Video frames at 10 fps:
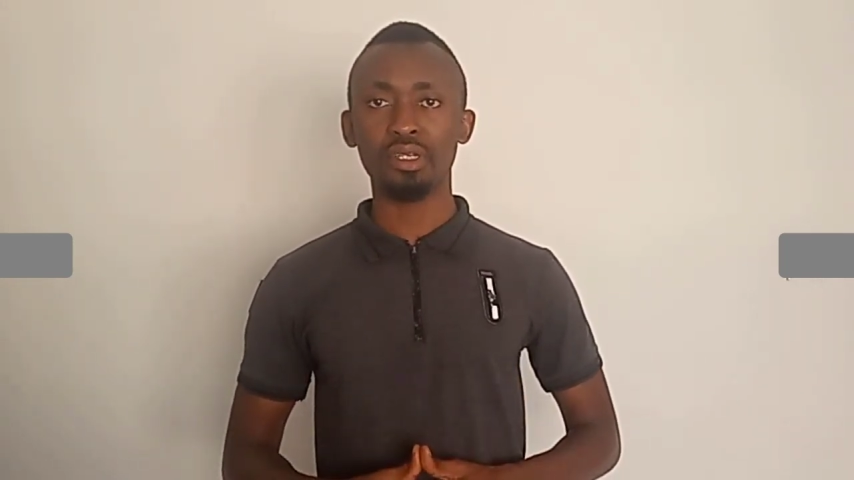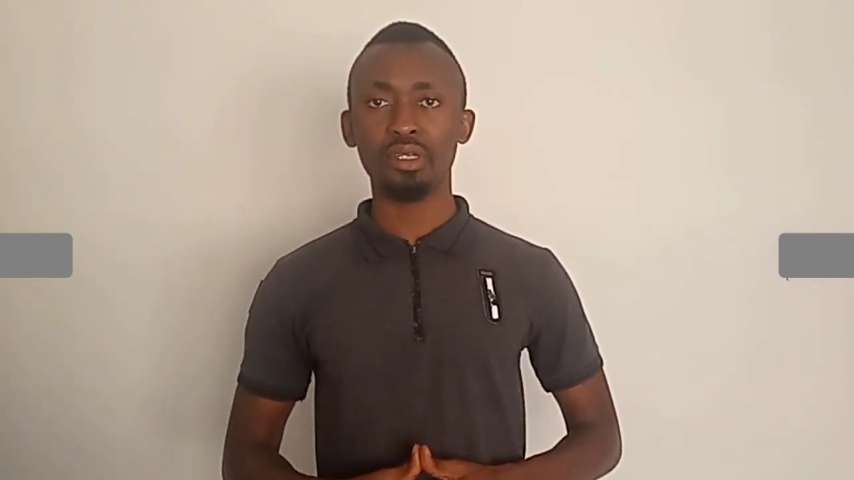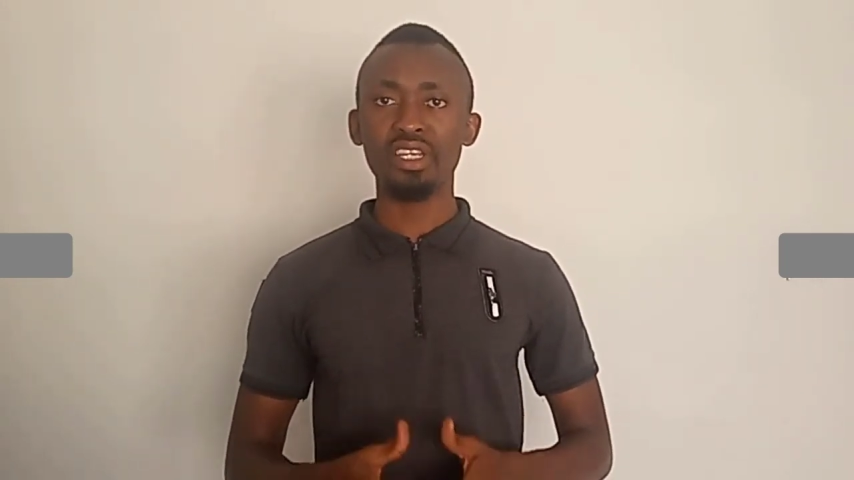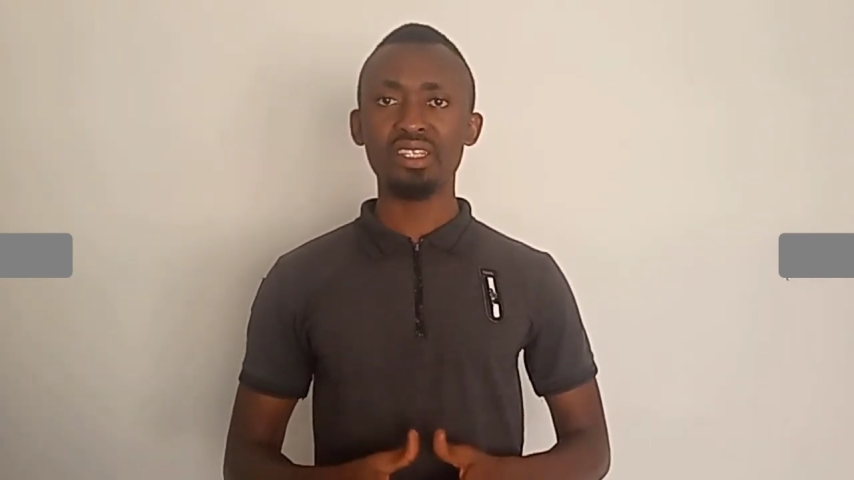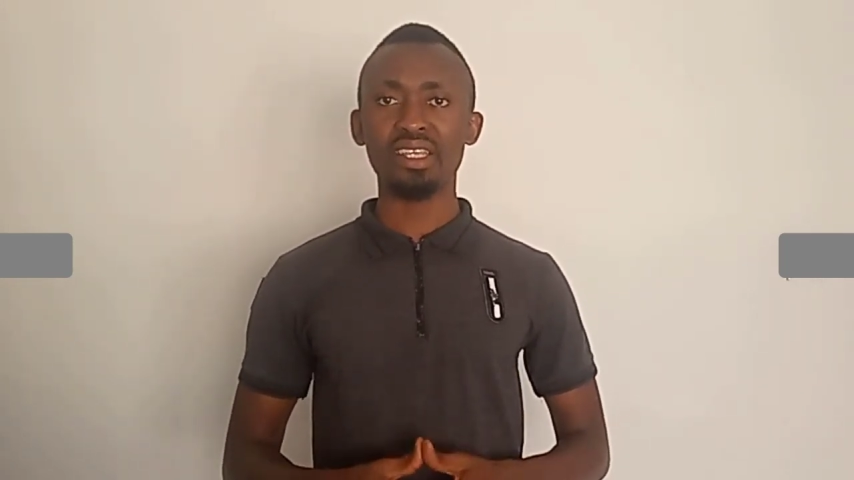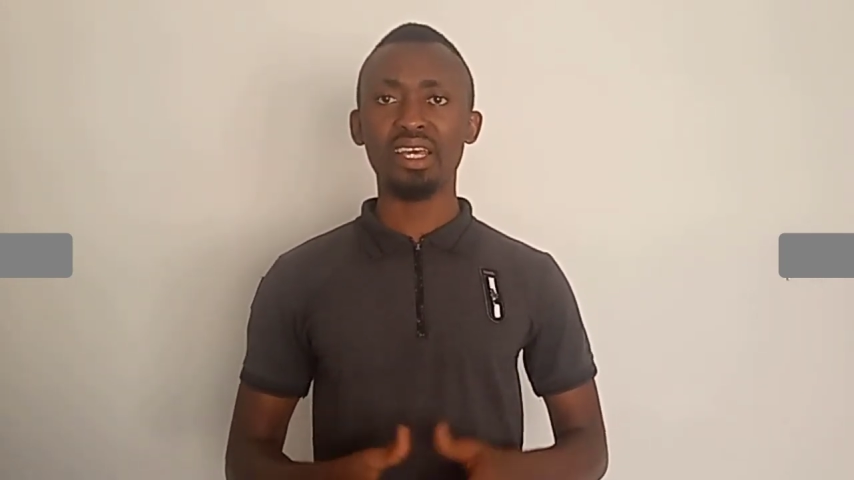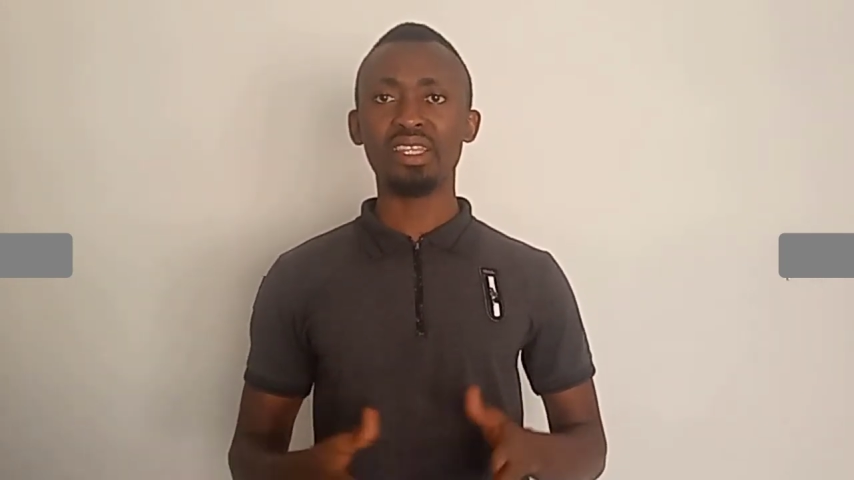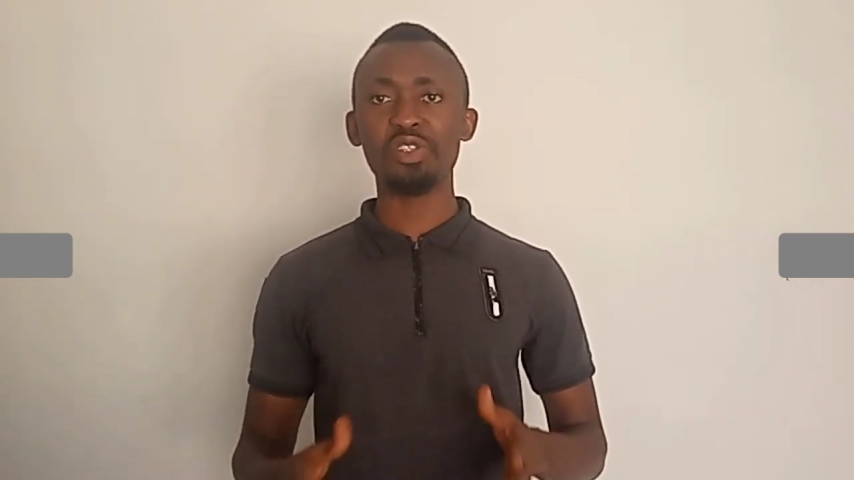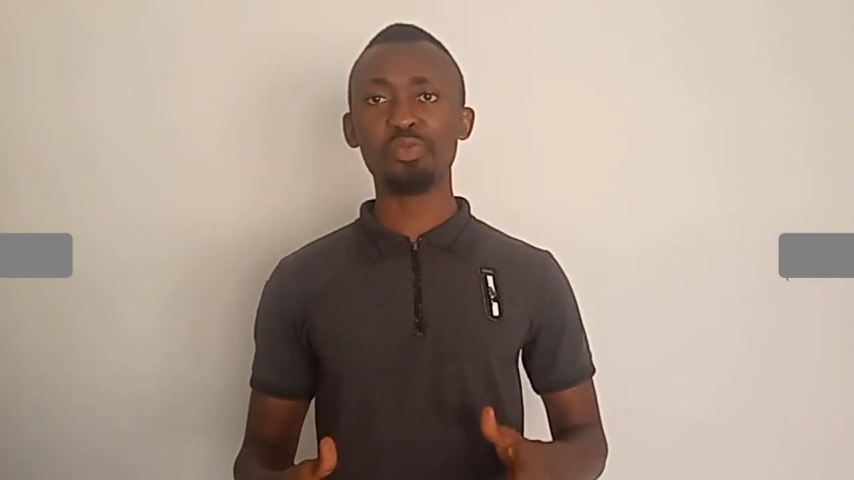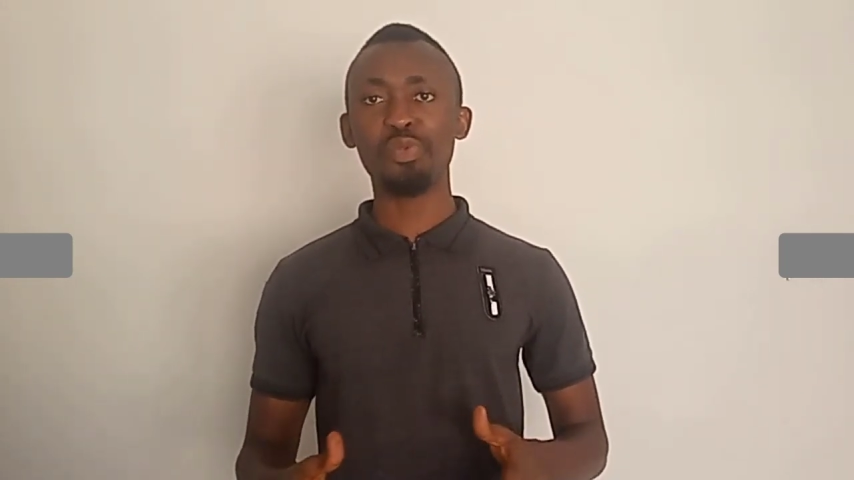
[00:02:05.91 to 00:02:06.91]
Please,
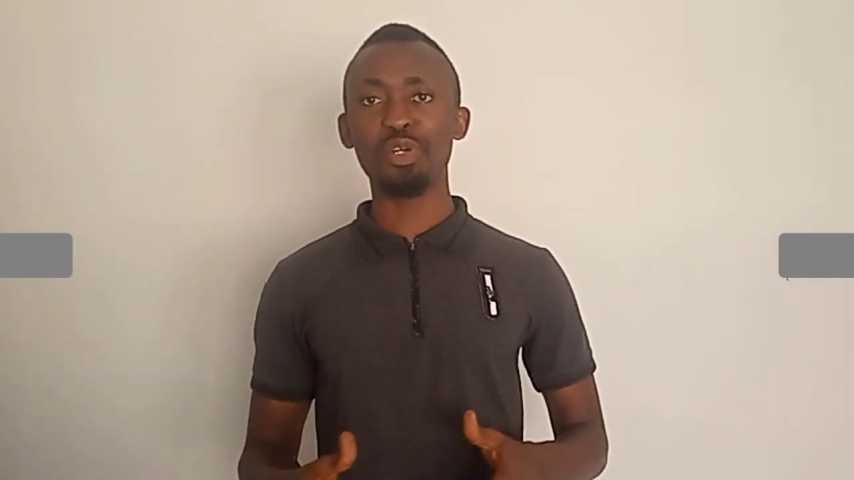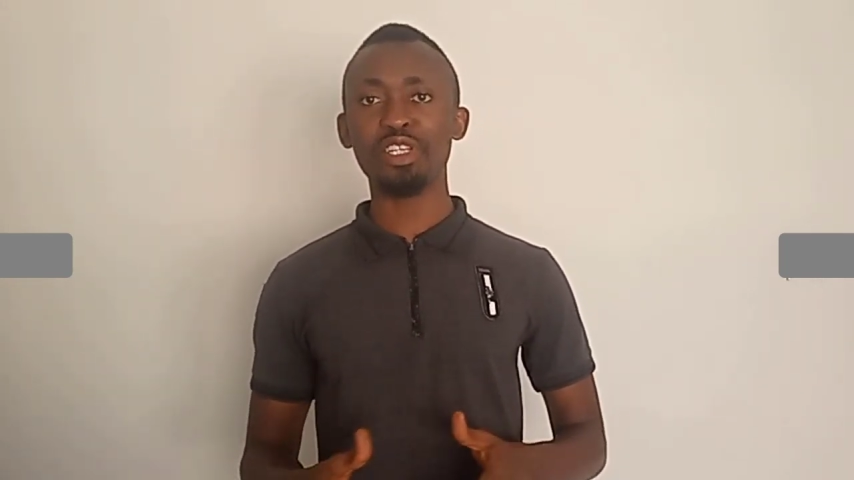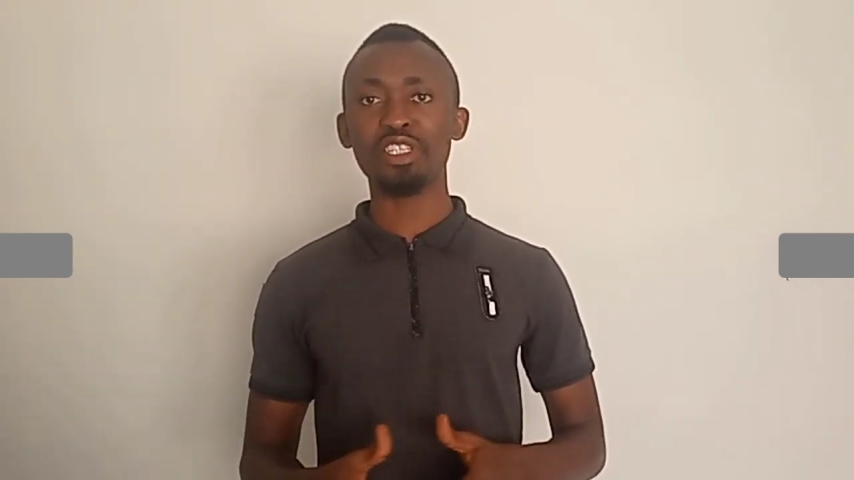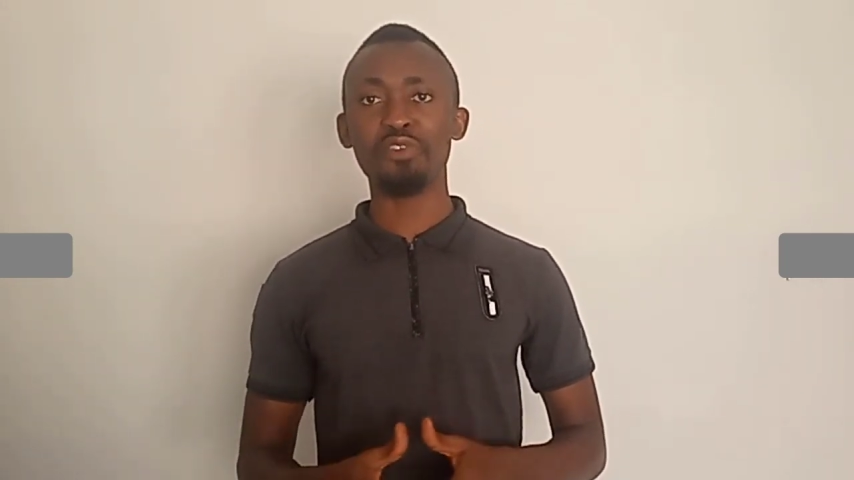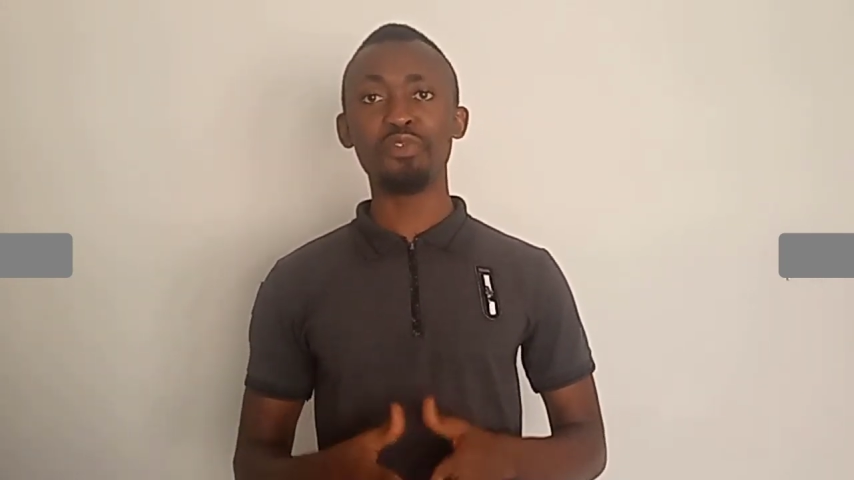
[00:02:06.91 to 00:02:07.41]
at this point,